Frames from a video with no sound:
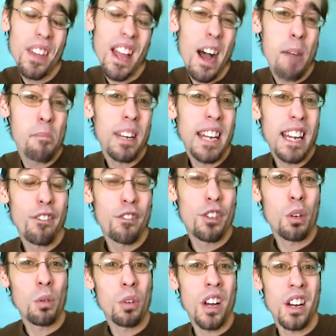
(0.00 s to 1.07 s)
I'm going to give
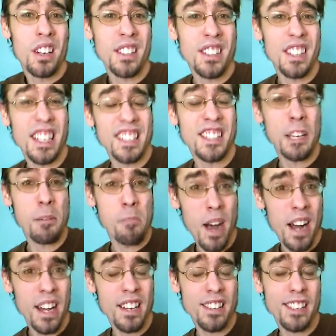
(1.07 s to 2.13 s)
Two Guns a C-.
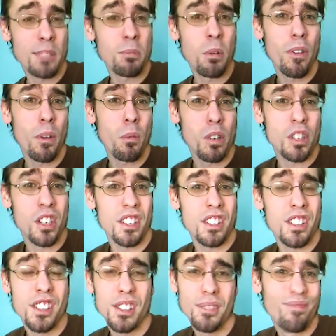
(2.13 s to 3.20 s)
This movie was
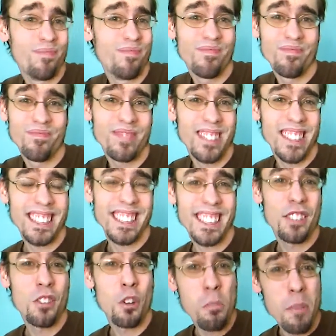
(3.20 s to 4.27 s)
just
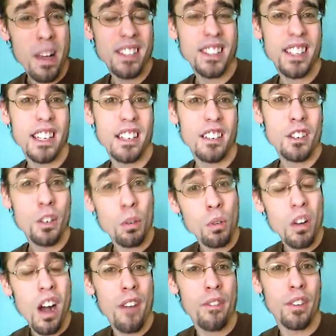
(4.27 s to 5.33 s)
too messy, too
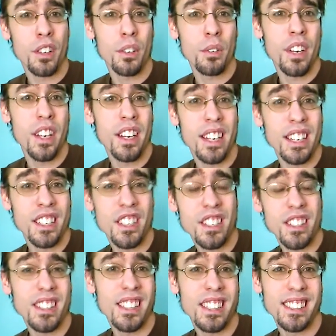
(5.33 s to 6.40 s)
convoluted, and
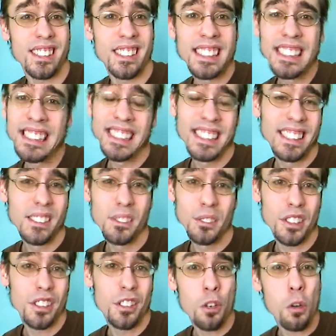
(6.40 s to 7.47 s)
just
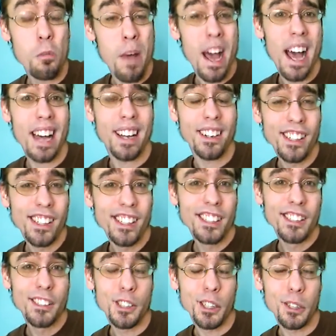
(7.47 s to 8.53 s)
too bad.
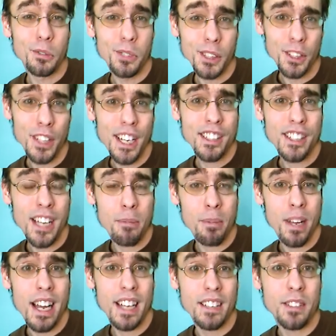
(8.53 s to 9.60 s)
So, till next time,
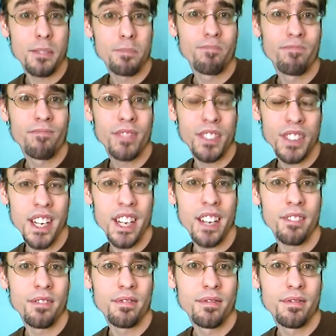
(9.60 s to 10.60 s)
guys, see ya.